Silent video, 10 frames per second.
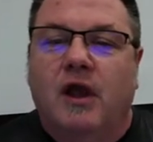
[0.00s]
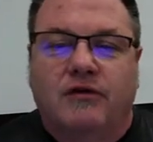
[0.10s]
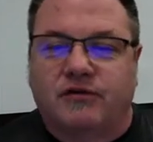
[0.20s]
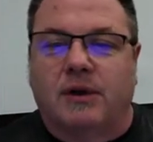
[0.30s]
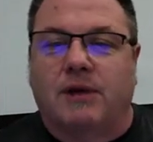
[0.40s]

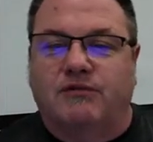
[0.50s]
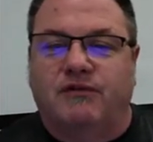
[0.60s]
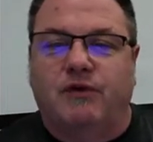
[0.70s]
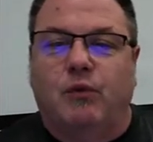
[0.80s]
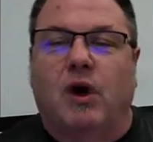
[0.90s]
Sometimes
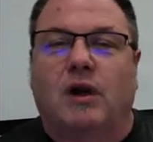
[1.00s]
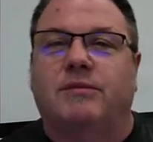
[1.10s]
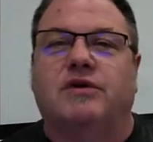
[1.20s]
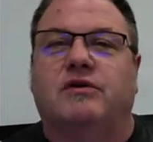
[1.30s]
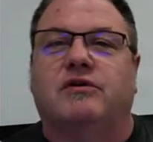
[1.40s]
if you
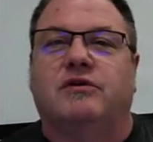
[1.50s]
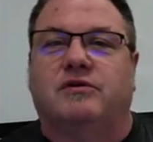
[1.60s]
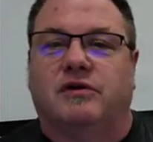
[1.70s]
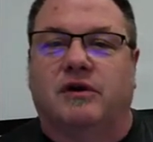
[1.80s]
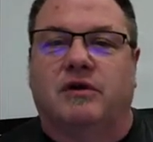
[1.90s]
want them
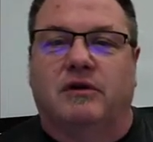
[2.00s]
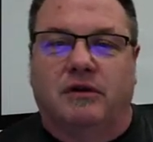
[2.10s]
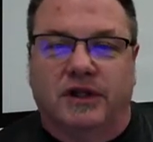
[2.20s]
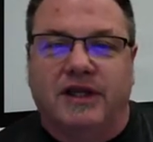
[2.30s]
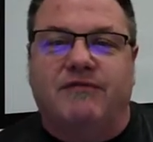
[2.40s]
to
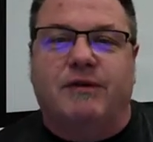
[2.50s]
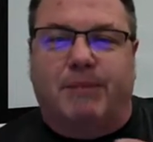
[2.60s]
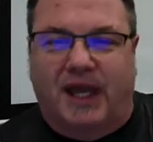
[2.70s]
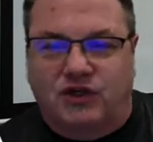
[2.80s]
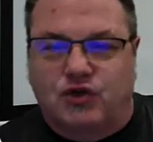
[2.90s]
leave the
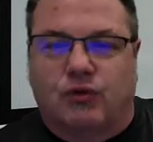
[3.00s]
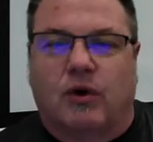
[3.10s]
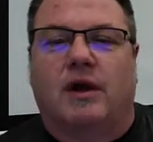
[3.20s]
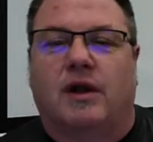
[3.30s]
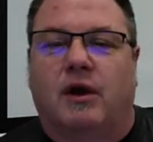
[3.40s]
page you're
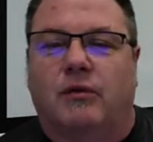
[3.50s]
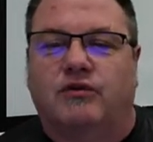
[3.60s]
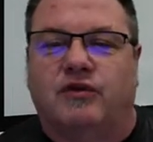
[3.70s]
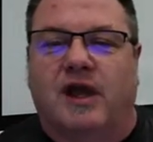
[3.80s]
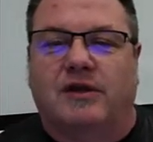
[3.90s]
on and go
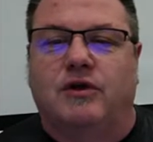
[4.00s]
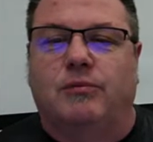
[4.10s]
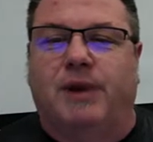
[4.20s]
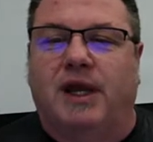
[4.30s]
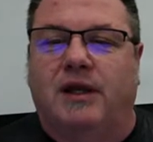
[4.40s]
to that new
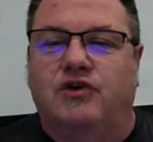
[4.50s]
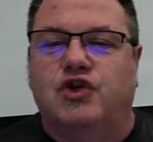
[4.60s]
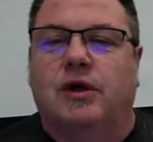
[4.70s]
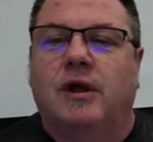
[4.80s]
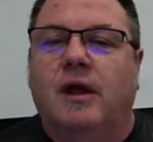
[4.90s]
page,
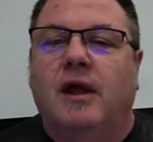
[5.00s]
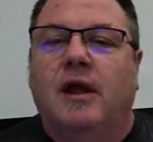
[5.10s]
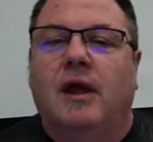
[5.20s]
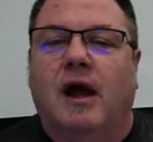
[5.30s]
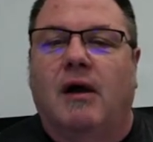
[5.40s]

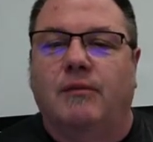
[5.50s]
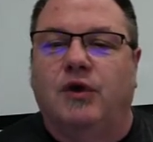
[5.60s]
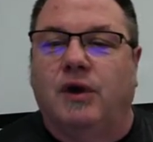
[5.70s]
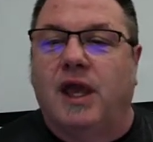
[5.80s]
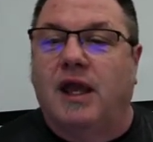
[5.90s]
you
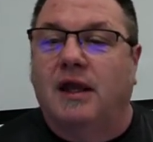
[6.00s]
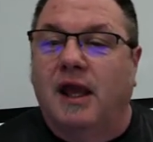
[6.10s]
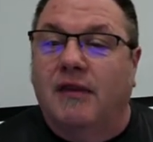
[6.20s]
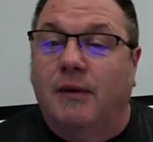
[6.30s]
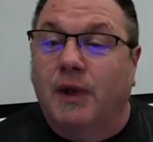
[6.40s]
can,
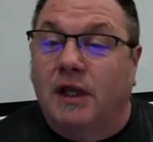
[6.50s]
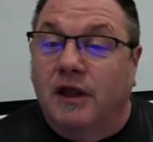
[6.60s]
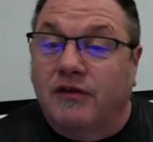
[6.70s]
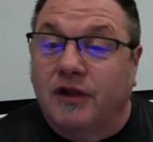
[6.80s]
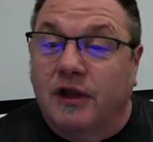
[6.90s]
and then we
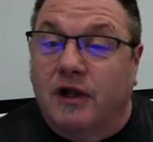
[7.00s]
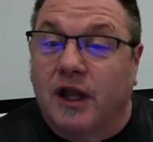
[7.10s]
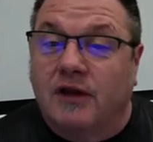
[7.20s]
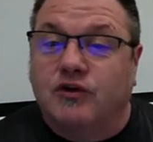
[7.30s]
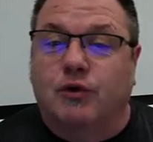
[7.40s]
click the little
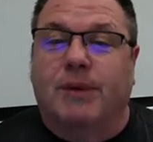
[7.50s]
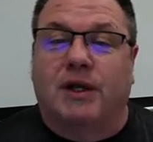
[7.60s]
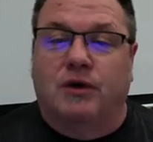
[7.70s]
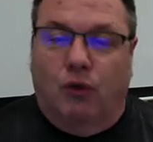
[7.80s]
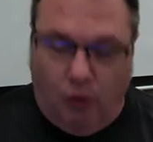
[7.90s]
enter
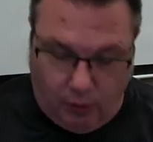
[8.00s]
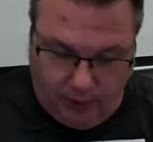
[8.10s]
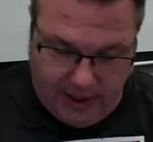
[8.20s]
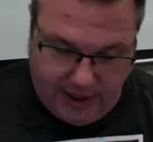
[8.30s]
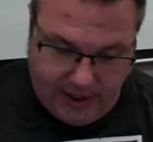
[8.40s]
button, or
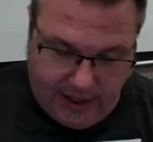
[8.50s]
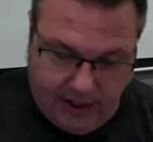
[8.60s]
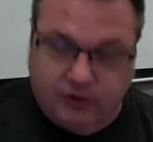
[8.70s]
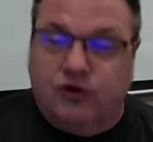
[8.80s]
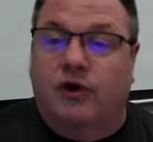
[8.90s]
we hit
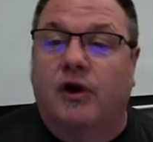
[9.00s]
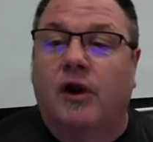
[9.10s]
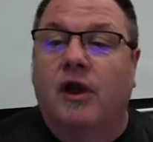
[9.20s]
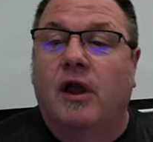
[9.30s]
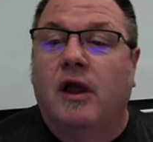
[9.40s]
enter
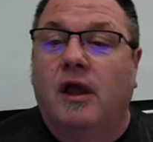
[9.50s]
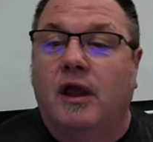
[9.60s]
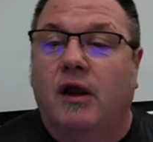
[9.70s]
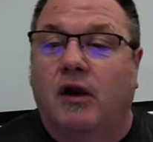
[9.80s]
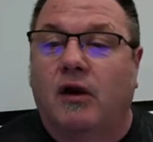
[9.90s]

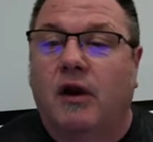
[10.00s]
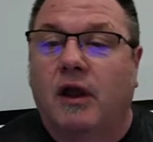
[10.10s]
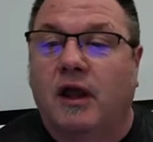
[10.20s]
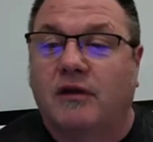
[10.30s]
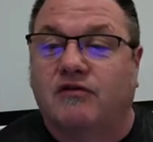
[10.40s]
here
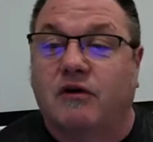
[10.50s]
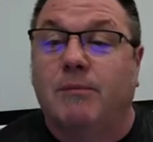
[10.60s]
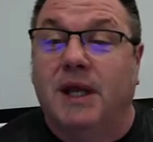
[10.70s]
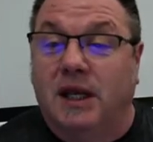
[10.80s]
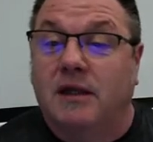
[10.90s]
and
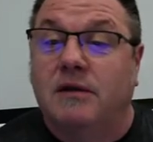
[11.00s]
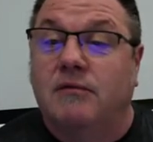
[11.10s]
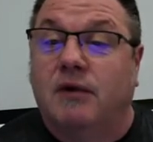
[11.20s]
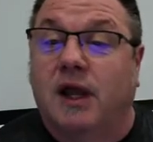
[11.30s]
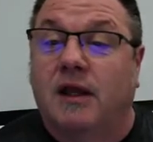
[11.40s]
submit it,
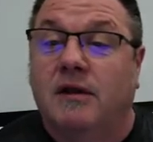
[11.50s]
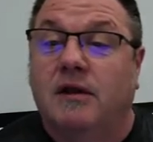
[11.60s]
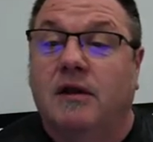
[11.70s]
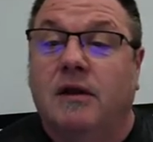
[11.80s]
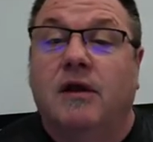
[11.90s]
right?
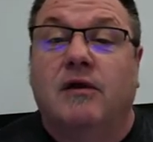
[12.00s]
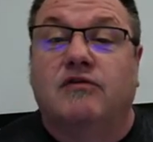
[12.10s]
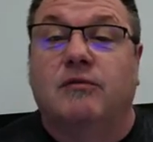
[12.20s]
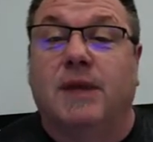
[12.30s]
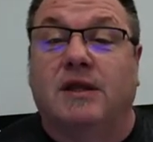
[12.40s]

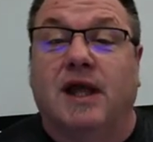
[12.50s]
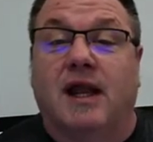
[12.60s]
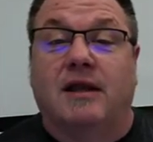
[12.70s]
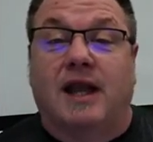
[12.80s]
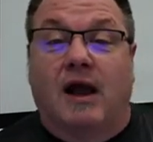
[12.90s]
Submit that,
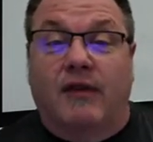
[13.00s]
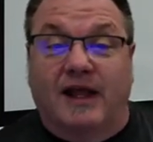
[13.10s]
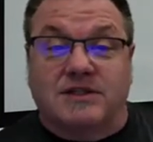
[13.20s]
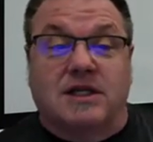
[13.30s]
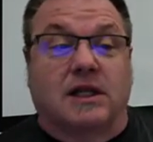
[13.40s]
and now
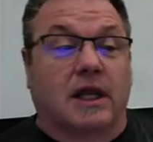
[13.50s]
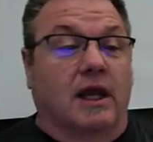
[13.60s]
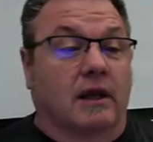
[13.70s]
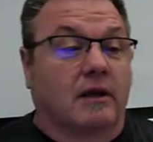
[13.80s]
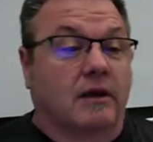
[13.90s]
that's a link.